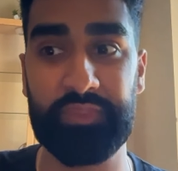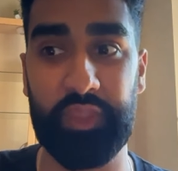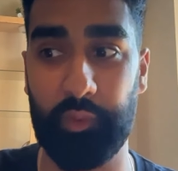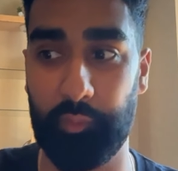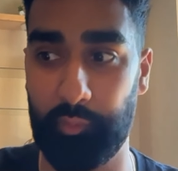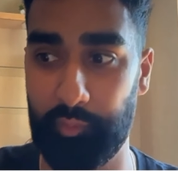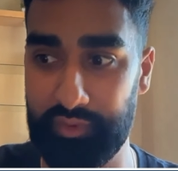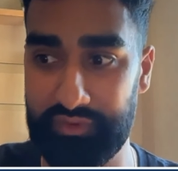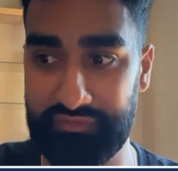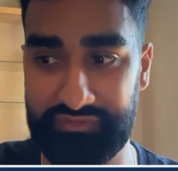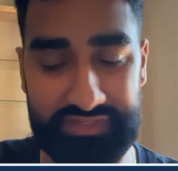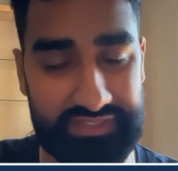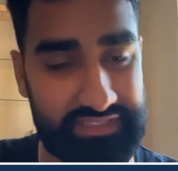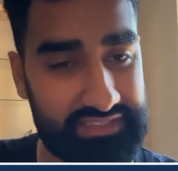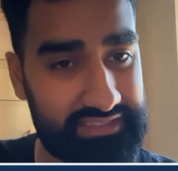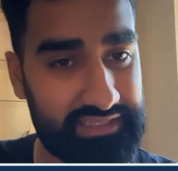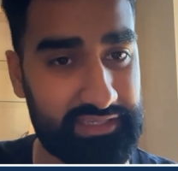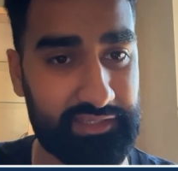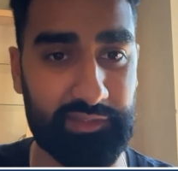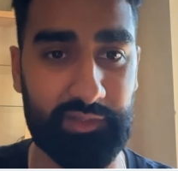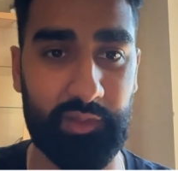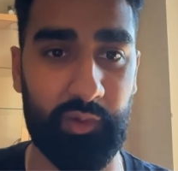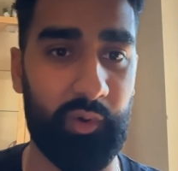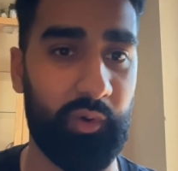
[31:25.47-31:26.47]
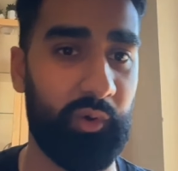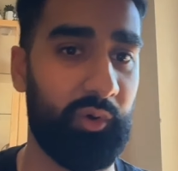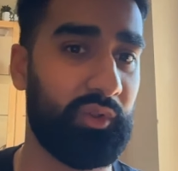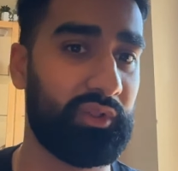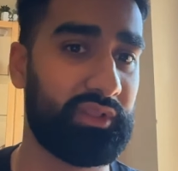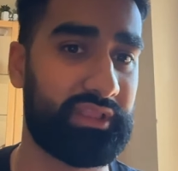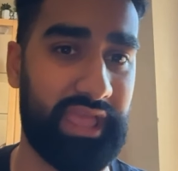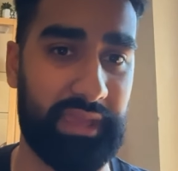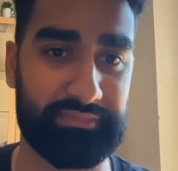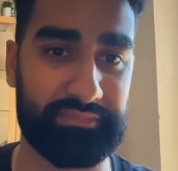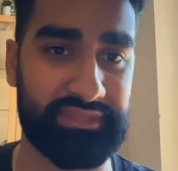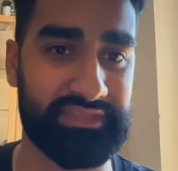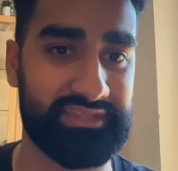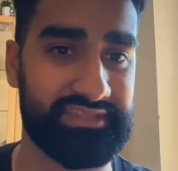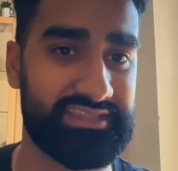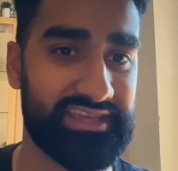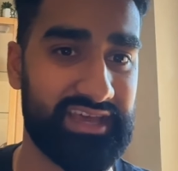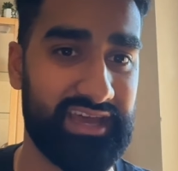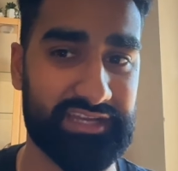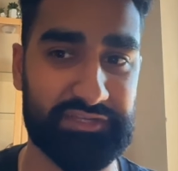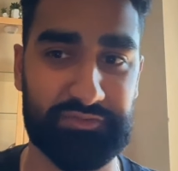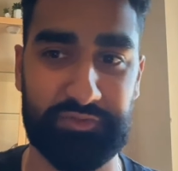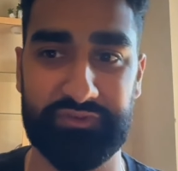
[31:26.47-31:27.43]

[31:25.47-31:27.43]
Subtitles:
we've still all kept in touch.